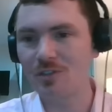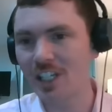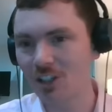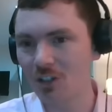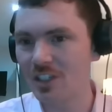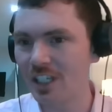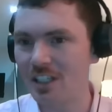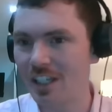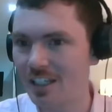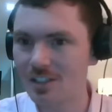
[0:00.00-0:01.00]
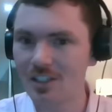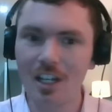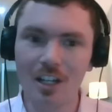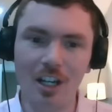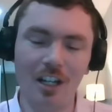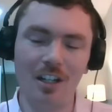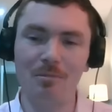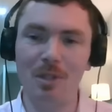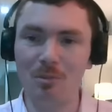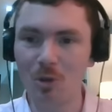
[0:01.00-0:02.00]
their content is a
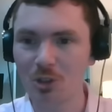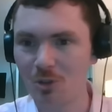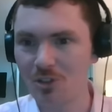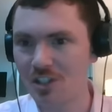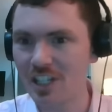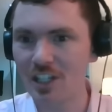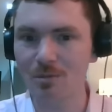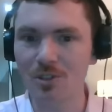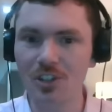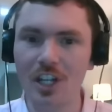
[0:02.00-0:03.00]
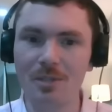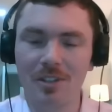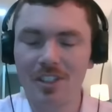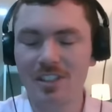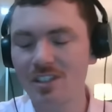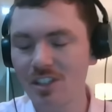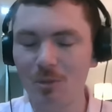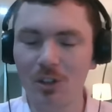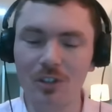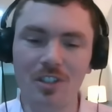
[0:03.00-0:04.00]
bit more towards the sensible side. But this is
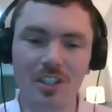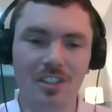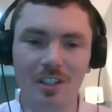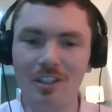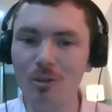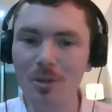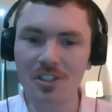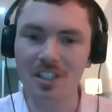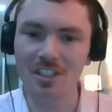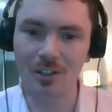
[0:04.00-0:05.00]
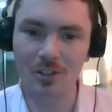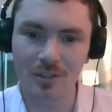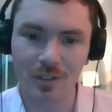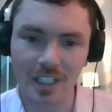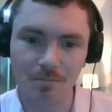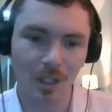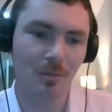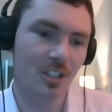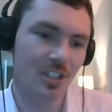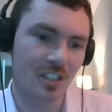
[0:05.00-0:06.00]
someone who just almost exclusively
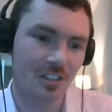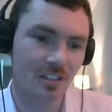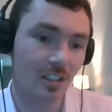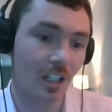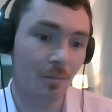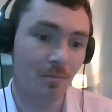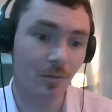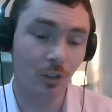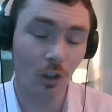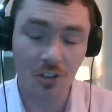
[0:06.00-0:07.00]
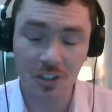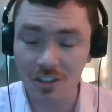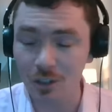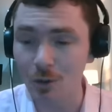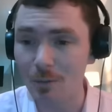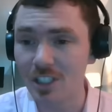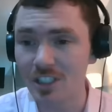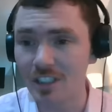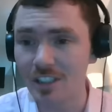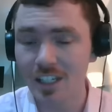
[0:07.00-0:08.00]
publishes nonsense and rubbish.
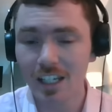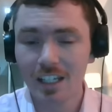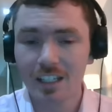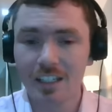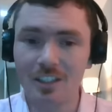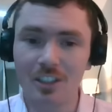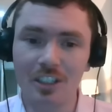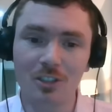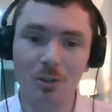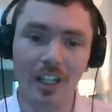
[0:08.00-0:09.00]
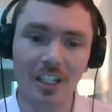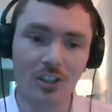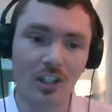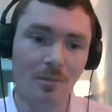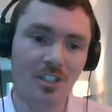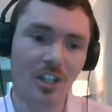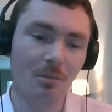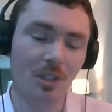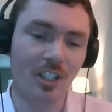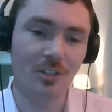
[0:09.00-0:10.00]
And it's quite an extreme
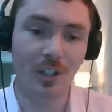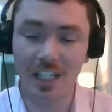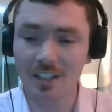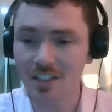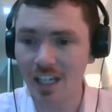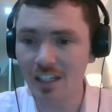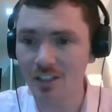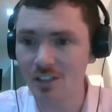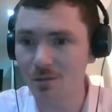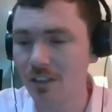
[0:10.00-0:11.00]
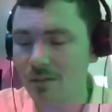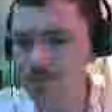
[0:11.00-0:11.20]
example, and it's very entertaining as well.